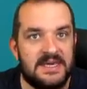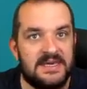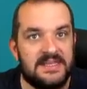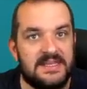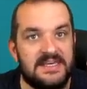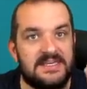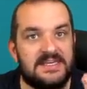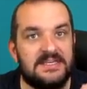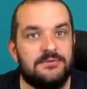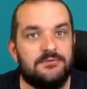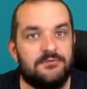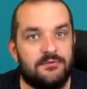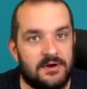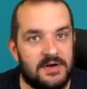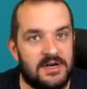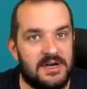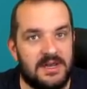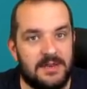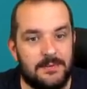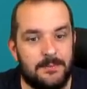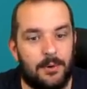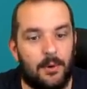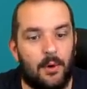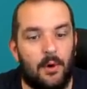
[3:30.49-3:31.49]
This is
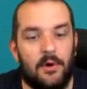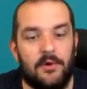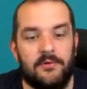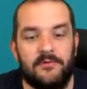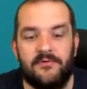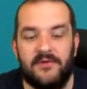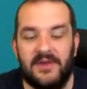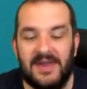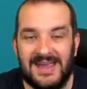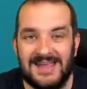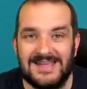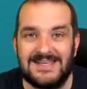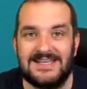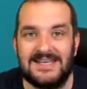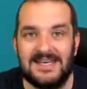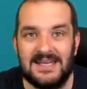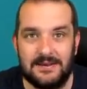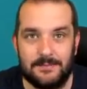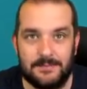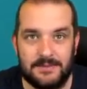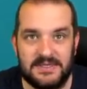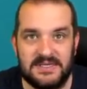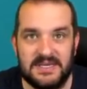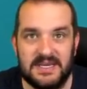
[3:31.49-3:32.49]
really important for Italy
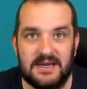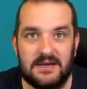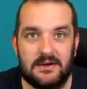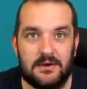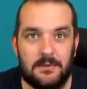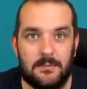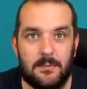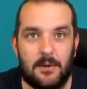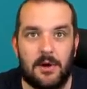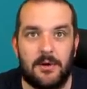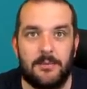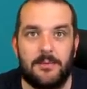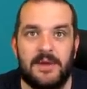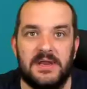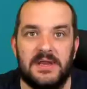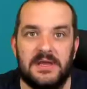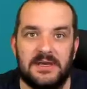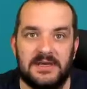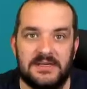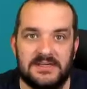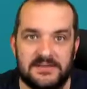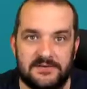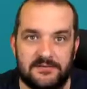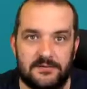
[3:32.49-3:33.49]
in particular, in my opinion,
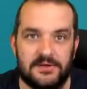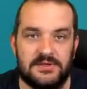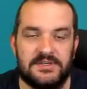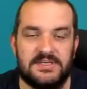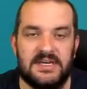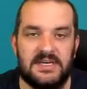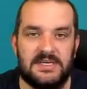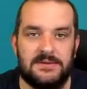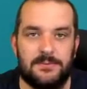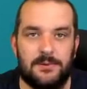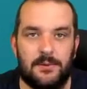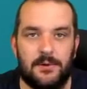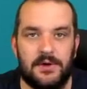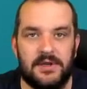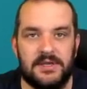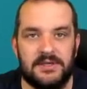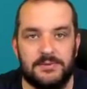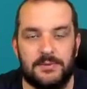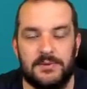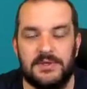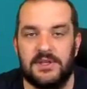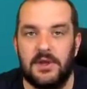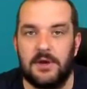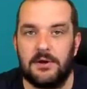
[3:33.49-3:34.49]
because they've got 6
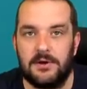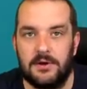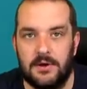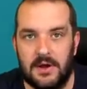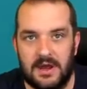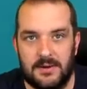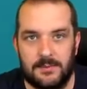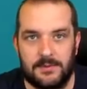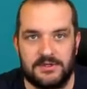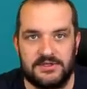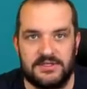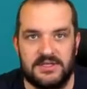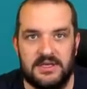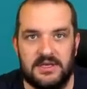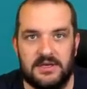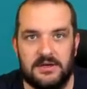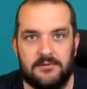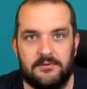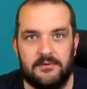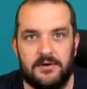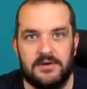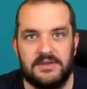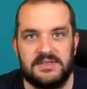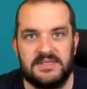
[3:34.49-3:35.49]
points. We don't know how much they're going to
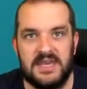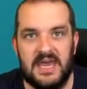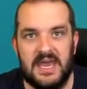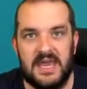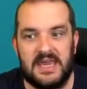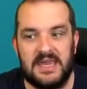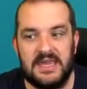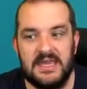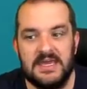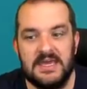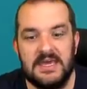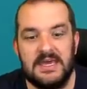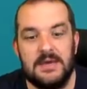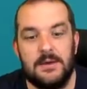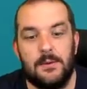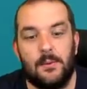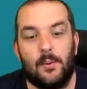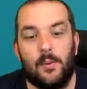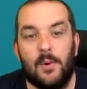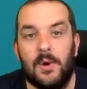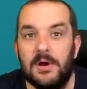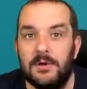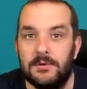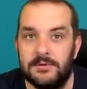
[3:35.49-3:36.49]
rotate.
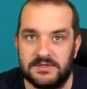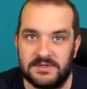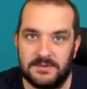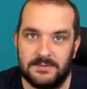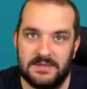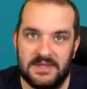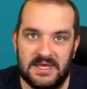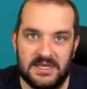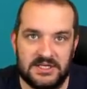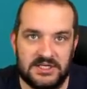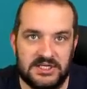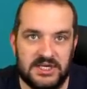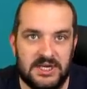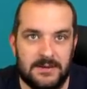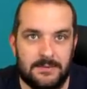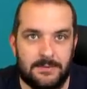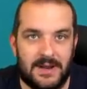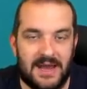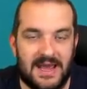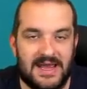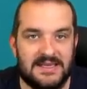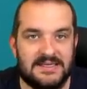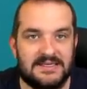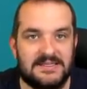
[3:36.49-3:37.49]
Will some of their cheap
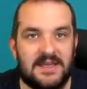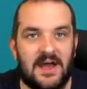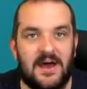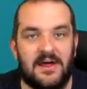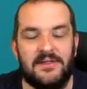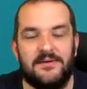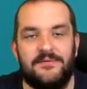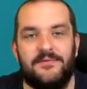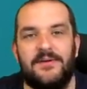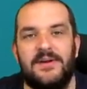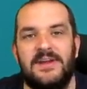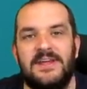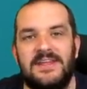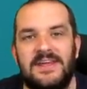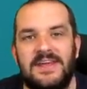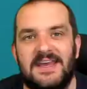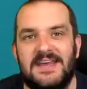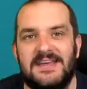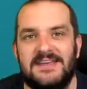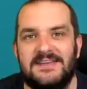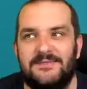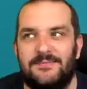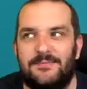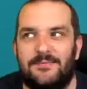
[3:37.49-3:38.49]
players start? The funny thing
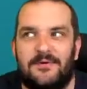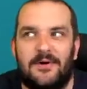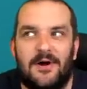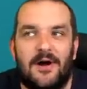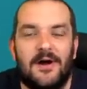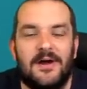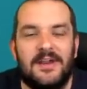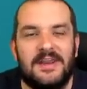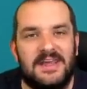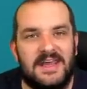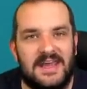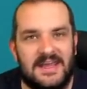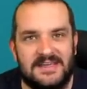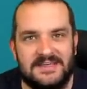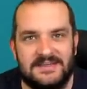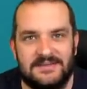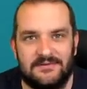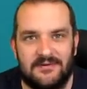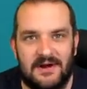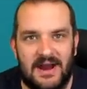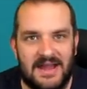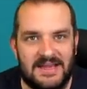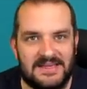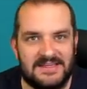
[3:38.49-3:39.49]
is, if Berardi gets a
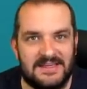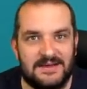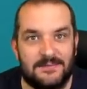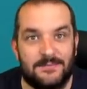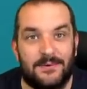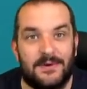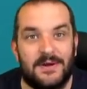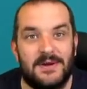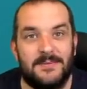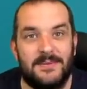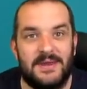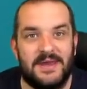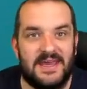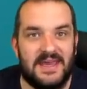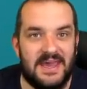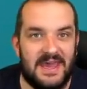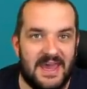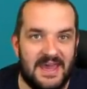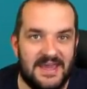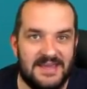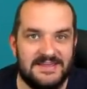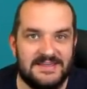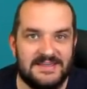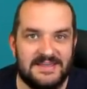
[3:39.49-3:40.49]
rest, it'll probably be
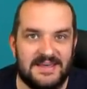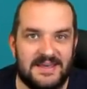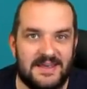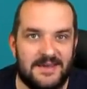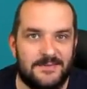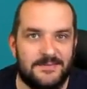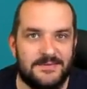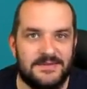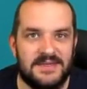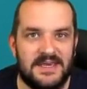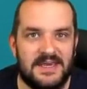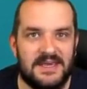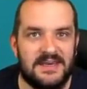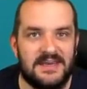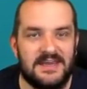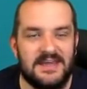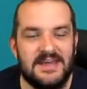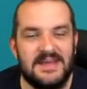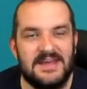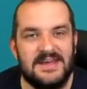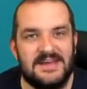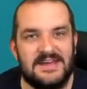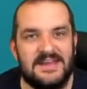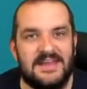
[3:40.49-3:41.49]
Chiesa that comes in and
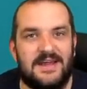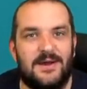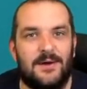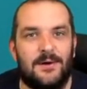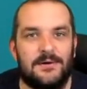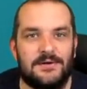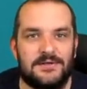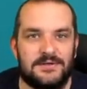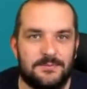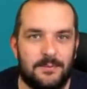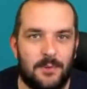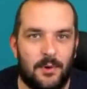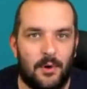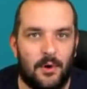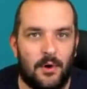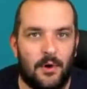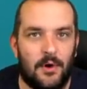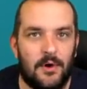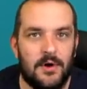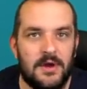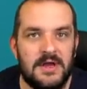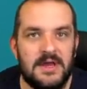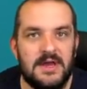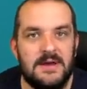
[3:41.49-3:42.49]
he costs
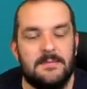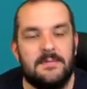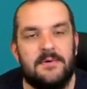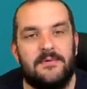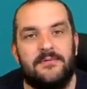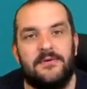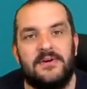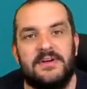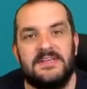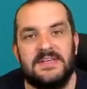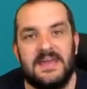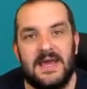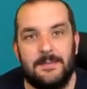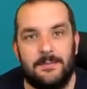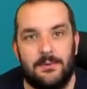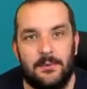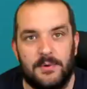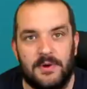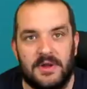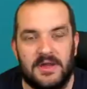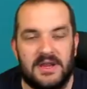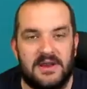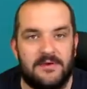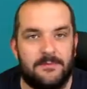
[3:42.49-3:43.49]
more. But for example,
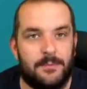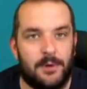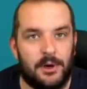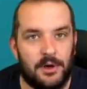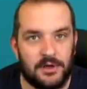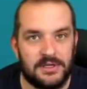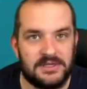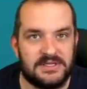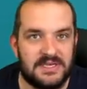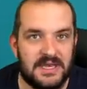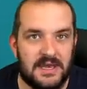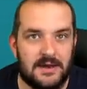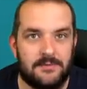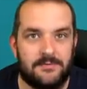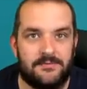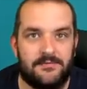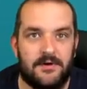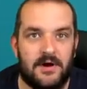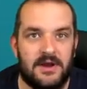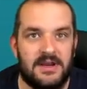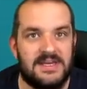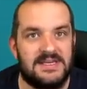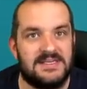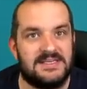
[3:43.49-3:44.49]
we could have Belotti up
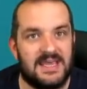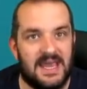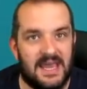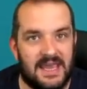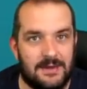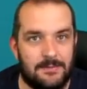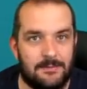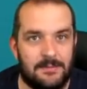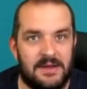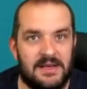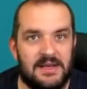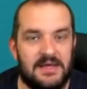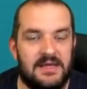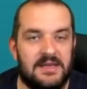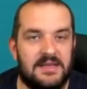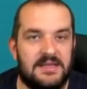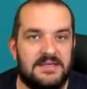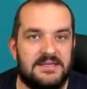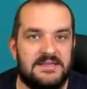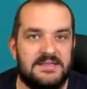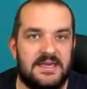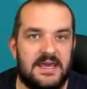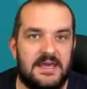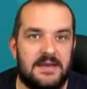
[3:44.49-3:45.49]
front. He's 8 million
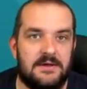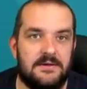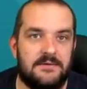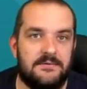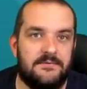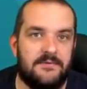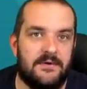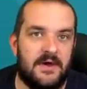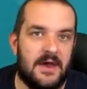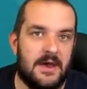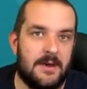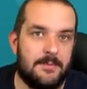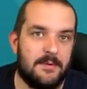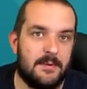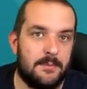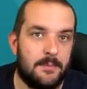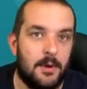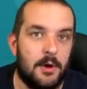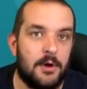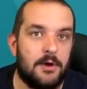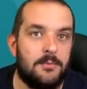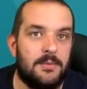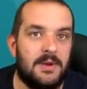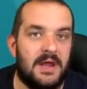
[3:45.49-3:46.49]
instead of
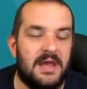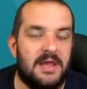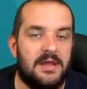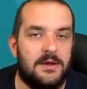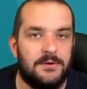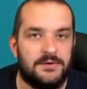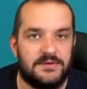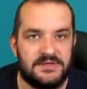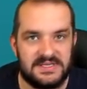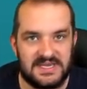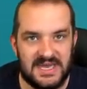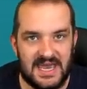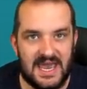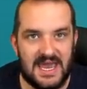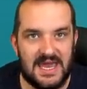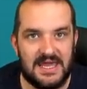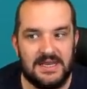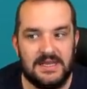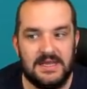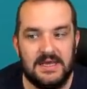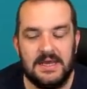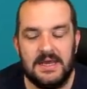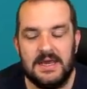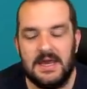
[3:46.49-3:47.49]
Immobile, who's
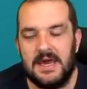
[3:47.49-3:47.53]
10.